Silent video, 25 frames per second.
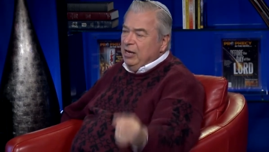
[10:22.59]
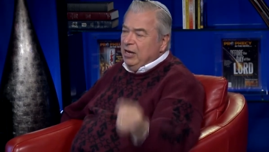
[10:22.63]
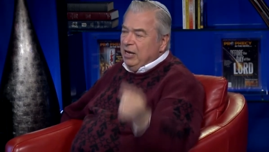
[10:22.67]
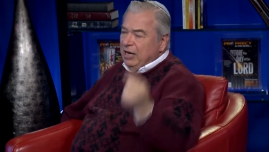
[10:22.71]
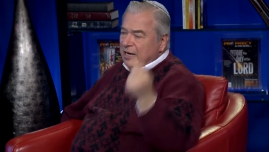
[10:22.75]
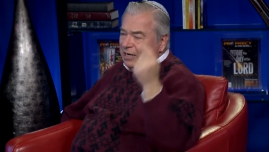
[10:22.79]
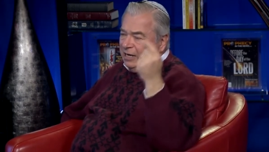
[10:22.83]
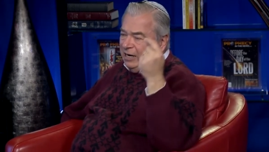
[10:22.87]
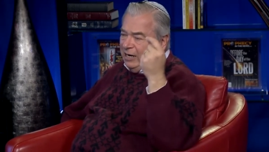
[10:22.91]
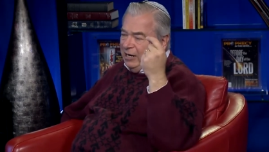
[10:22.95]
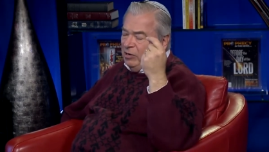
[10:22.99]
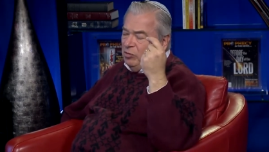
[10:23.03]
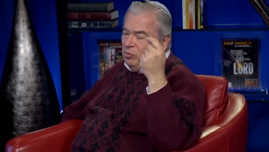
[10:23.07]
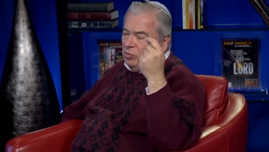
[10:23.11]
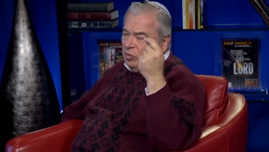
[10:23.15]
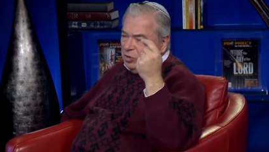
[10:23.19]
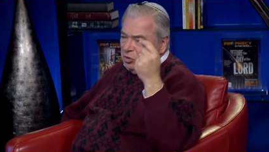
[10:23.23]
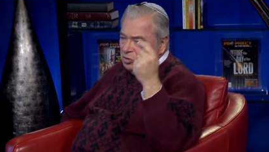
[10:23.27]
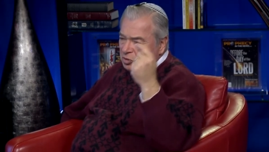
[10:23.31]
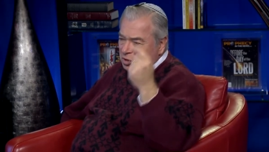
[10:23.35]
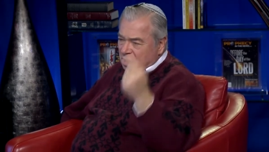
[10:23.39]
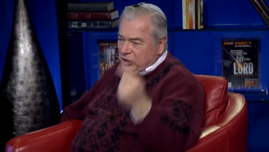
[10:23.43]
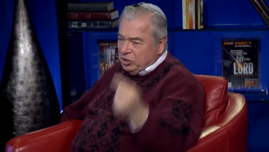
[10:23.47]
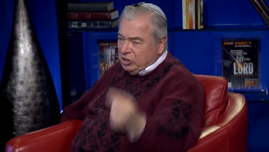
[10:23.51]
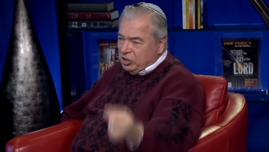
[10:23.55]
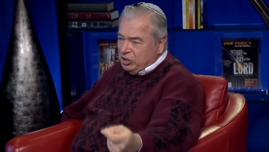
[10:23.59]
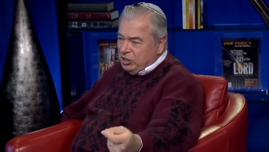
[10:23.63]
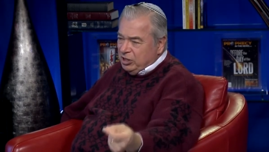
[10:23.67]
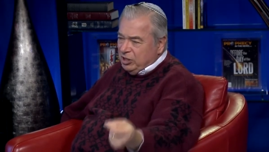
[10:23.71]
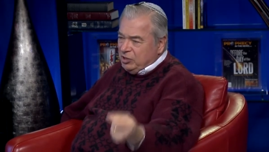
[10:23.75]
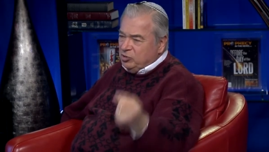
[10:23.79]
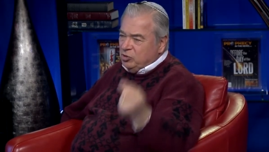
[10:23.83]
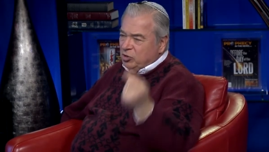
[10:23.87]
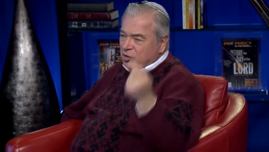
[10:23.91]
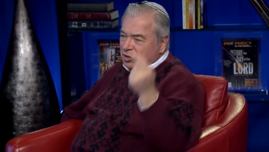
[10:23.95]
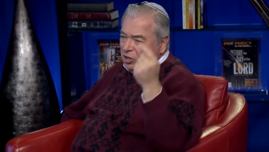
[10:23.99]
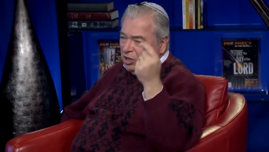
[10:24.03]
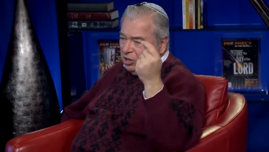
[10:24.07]
and anyone who touches
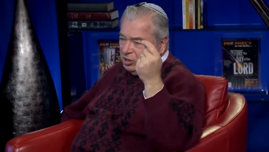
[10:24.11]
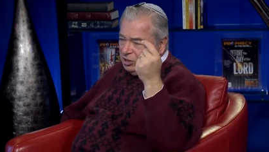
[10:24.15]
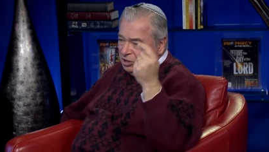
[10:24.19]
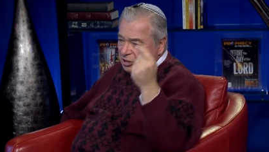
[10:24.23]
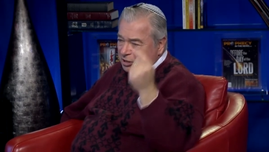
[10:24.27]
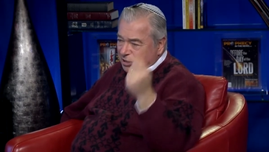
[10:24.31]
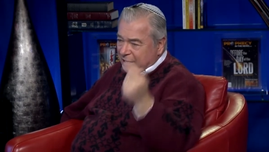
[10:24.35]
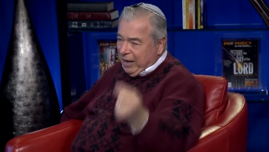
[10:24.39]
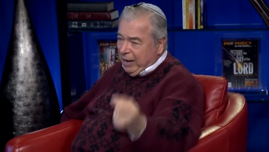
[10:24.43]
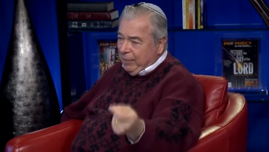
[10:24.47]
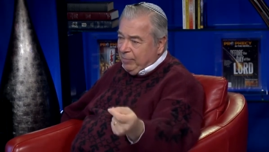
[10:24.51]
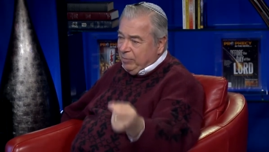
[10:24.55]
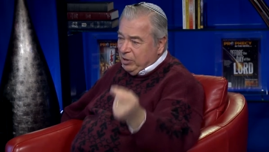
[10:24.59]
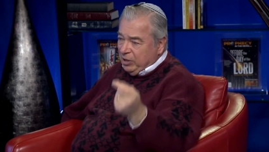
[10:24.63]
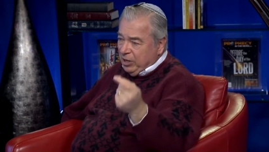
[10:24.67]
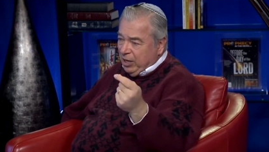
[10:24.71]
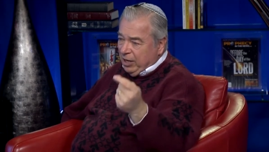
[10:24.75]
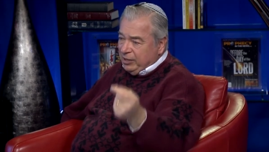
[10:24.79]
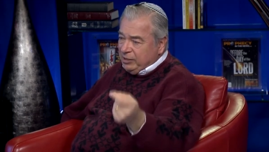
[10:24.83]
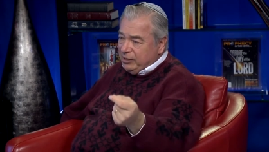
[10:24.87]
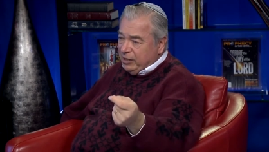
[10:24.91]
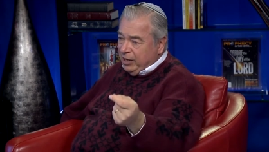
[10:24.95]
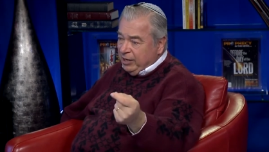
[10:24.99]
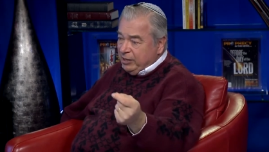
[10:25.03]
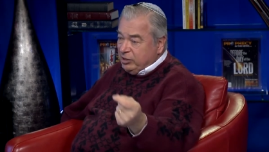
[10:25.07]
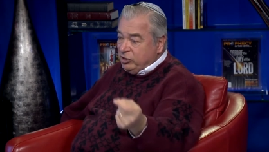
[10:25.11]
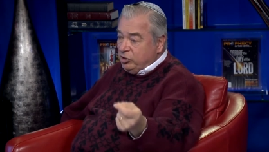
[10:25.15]
Israel touches the apple of God's eye.